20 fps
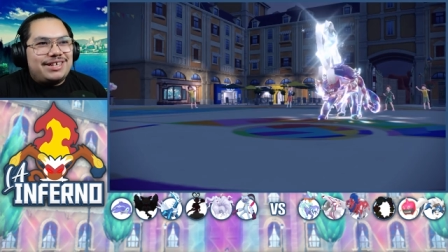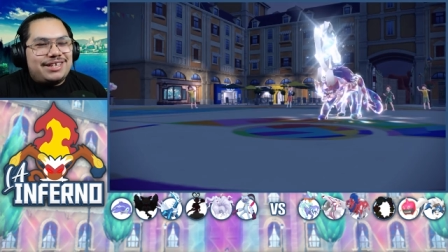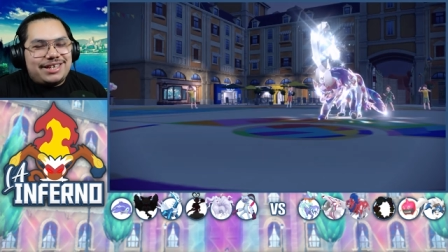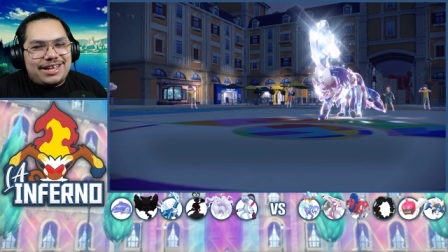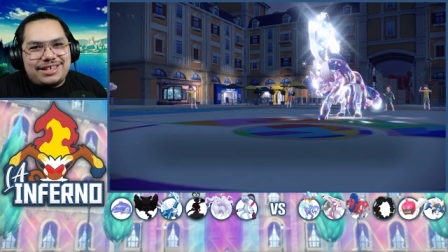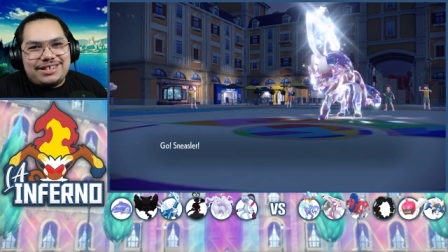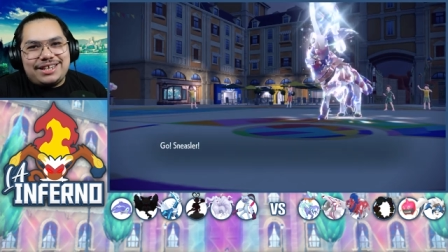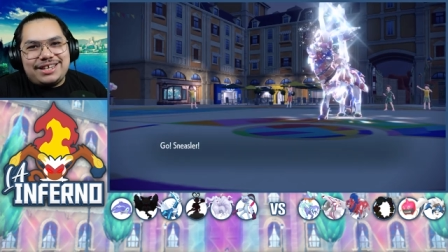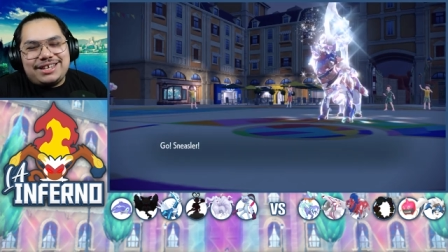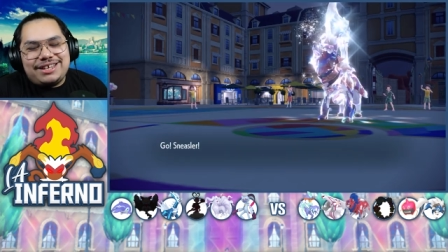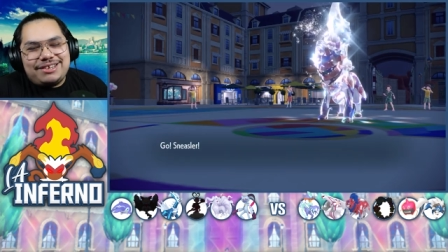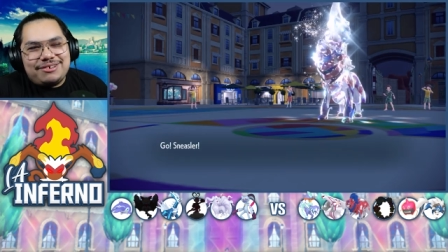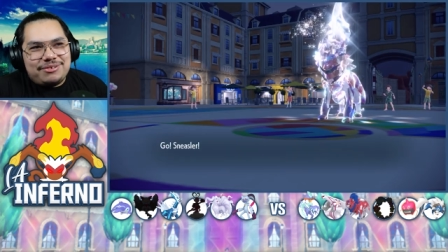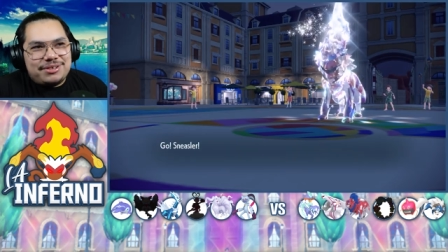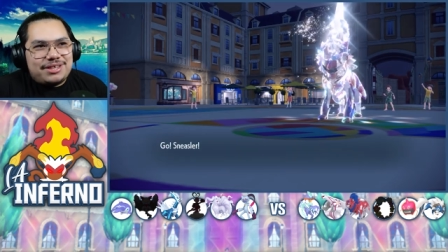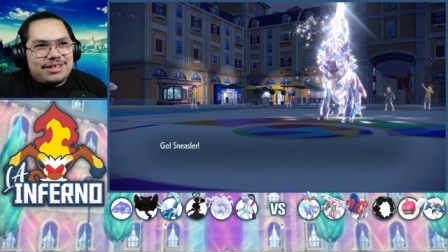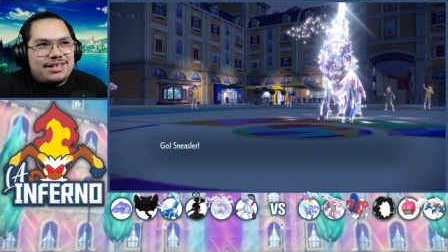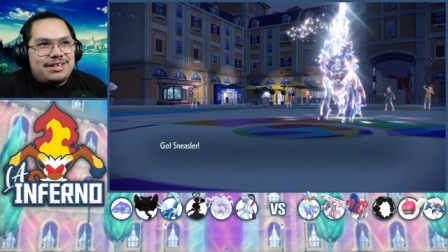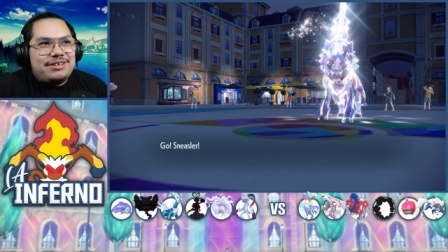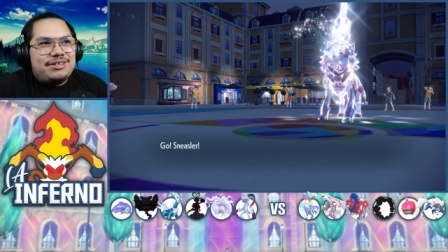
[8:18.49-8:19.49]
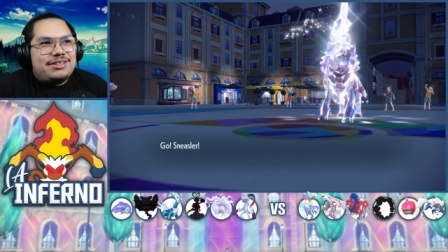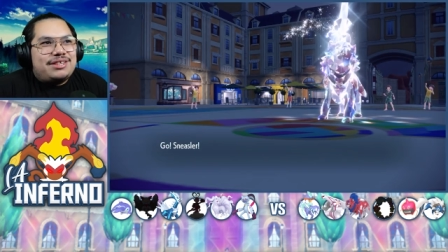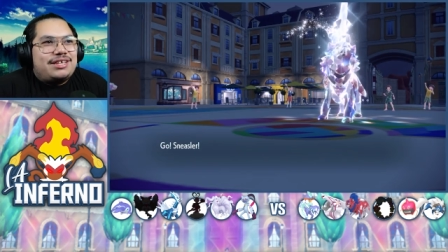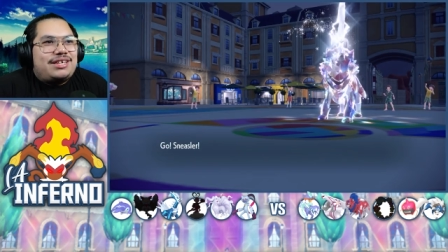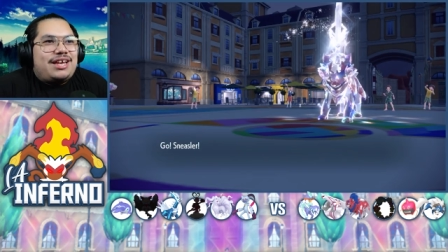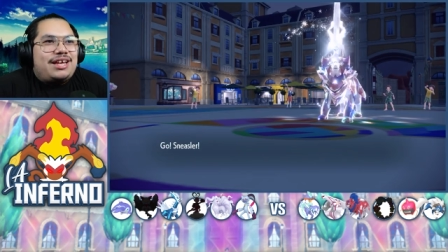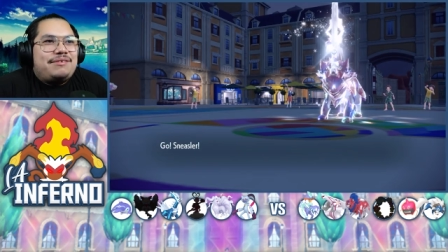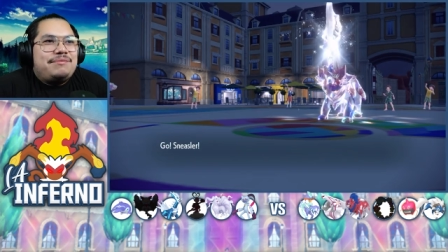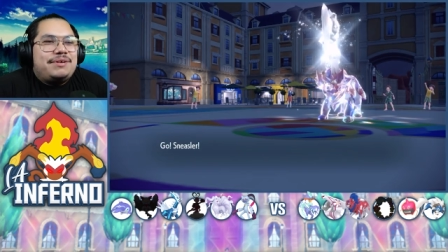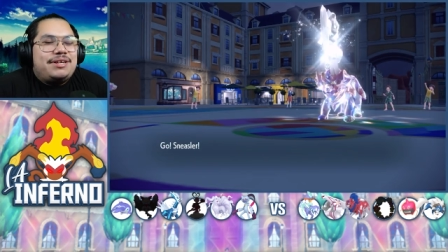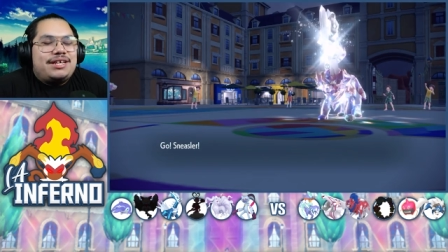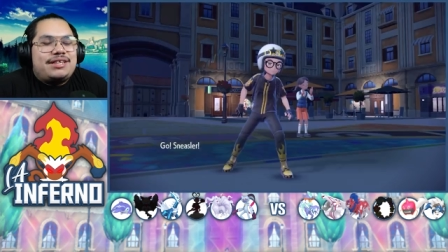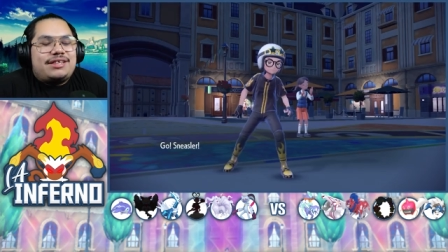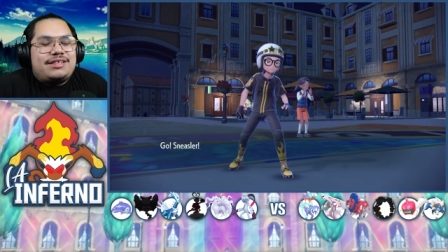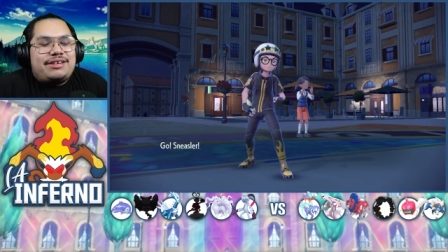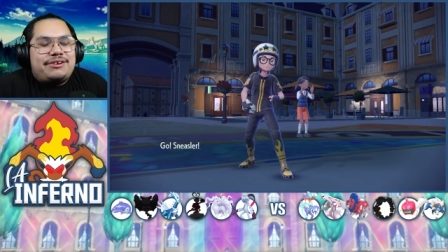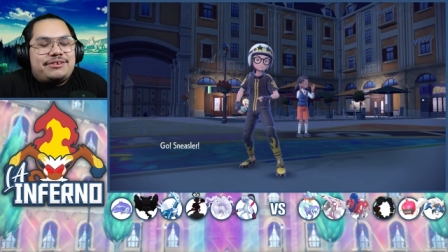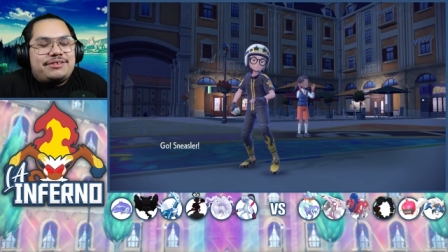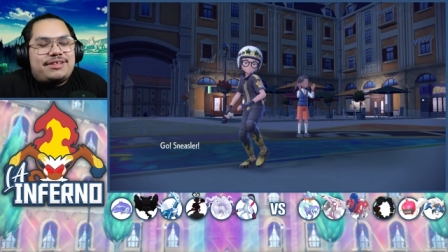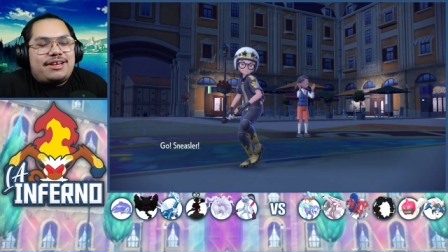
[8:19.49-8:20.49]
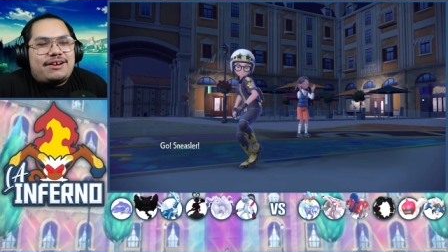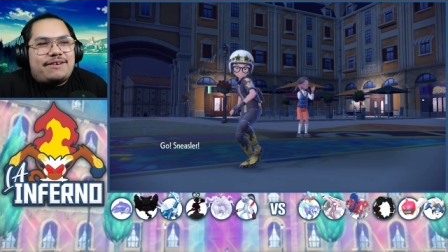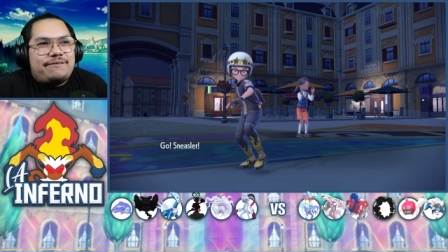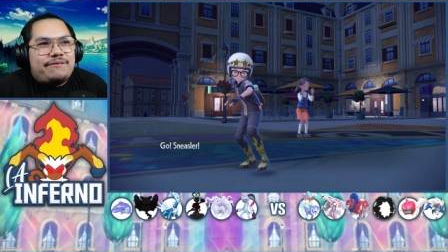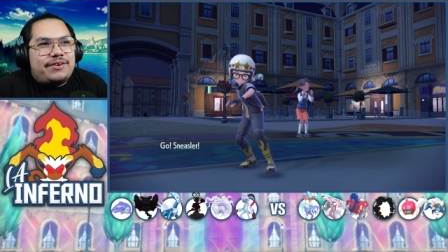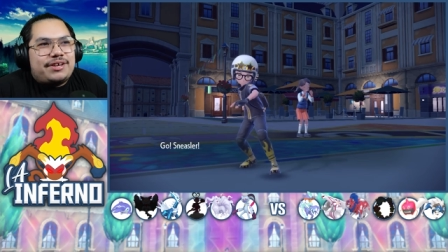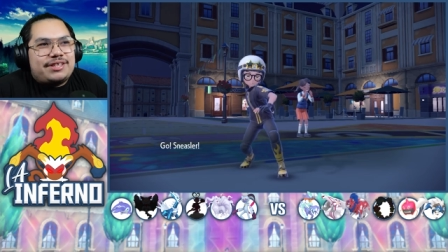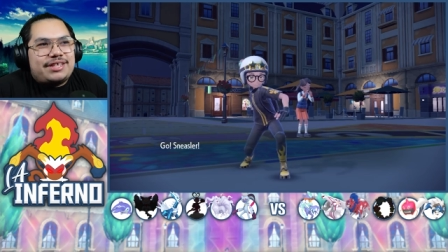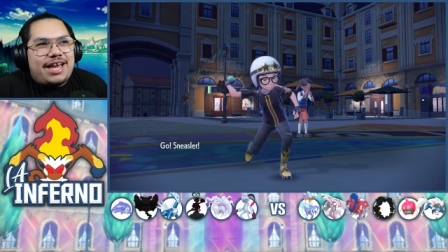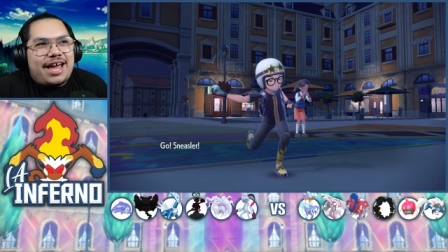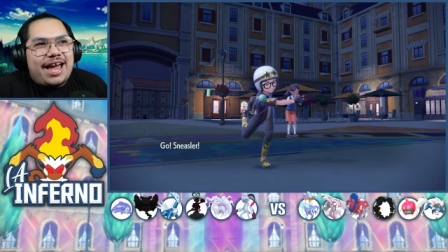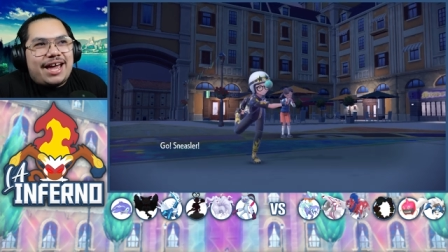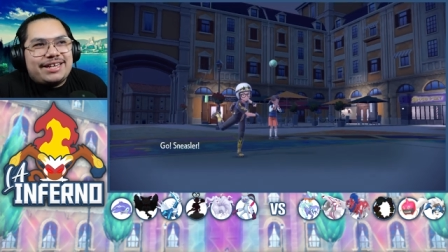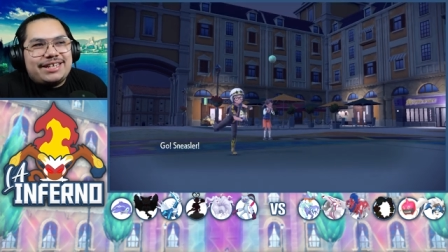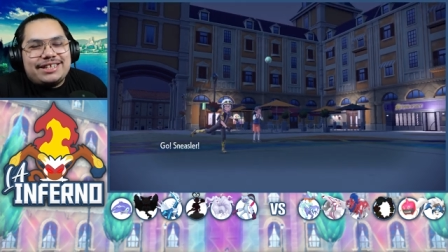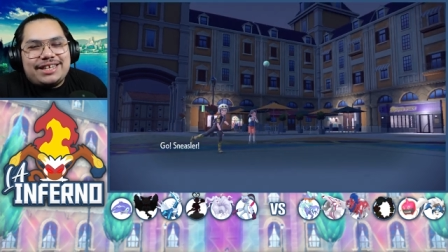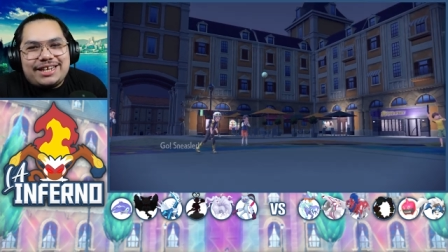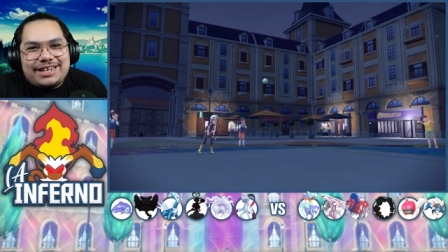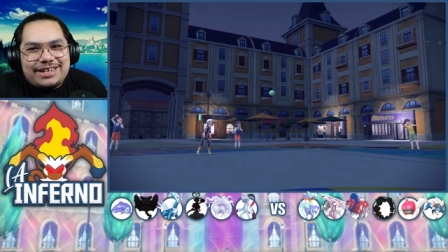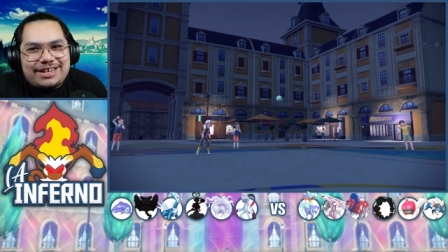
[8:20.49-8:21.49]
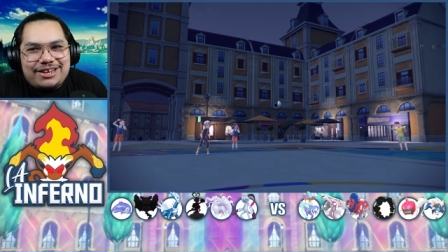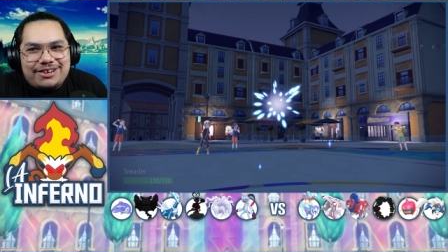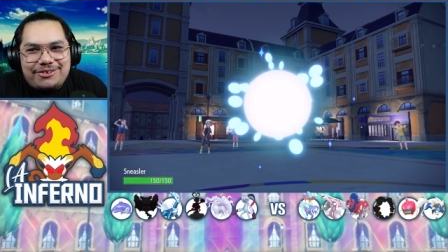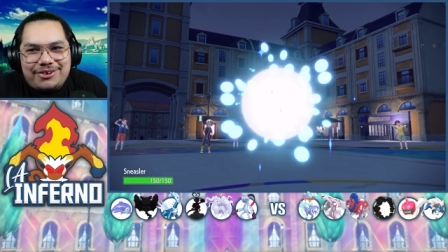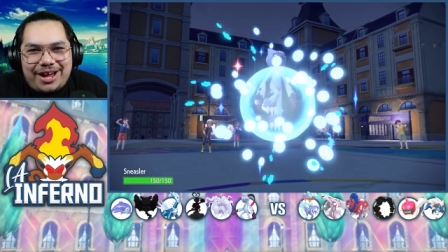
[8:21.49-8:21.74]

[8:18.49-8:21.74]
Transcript: I, it was it was a kind of a necessary sacrifice. I had to let it go.